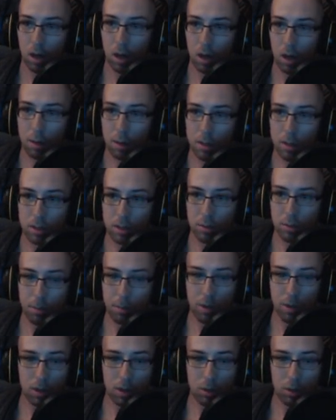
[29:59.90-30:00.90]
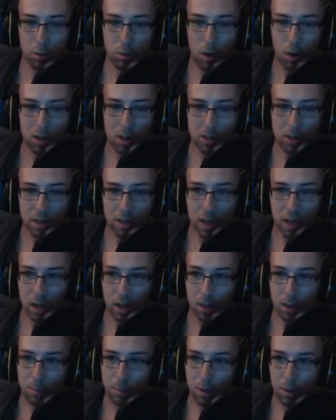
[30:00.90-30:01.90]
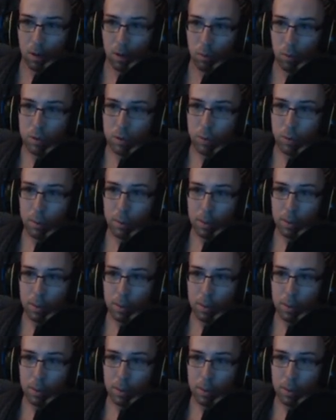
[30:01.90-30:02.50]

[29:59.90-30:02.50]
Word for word: Am I just swimming across and not up? Which way am I